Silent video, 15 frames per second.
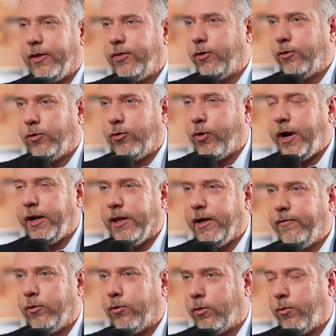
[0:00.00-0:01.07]
at their grade
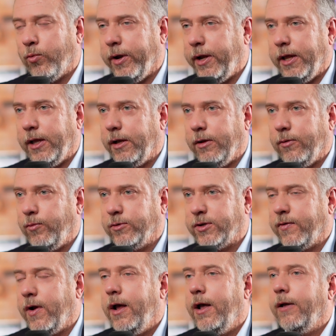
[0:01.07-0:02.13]
level or reading.
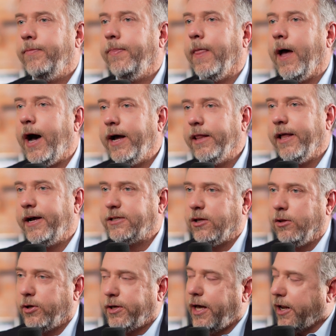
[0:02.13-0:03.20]
I like to
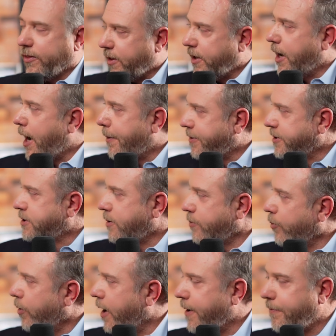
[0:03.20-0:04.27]
look at it the opposite
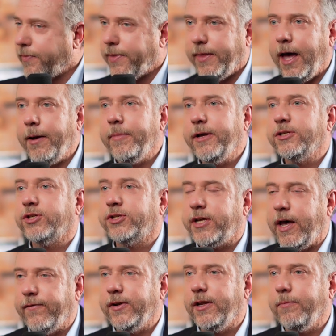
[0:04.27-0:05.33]
way. That means
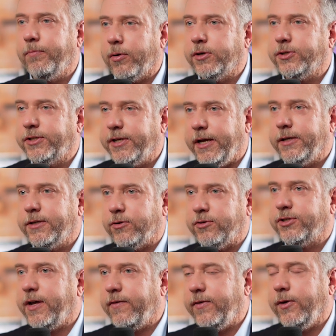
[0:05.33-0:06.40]
70% or
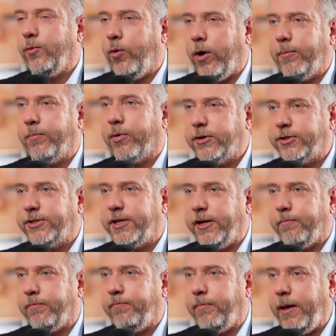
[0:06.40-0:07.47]
71%
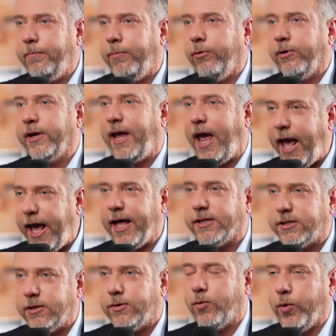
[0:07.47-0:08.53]
people
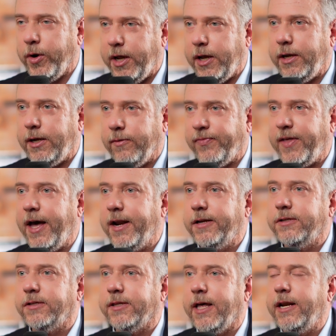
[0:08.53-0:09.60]
can't read. That
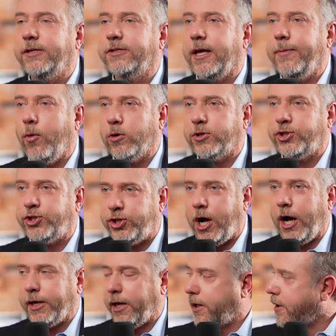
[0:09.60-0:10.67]
is a more
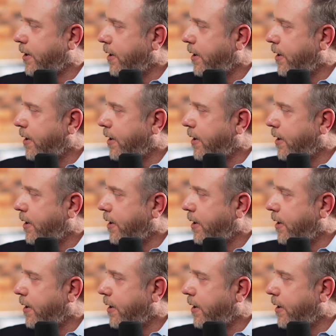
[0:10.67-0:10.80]
shocking.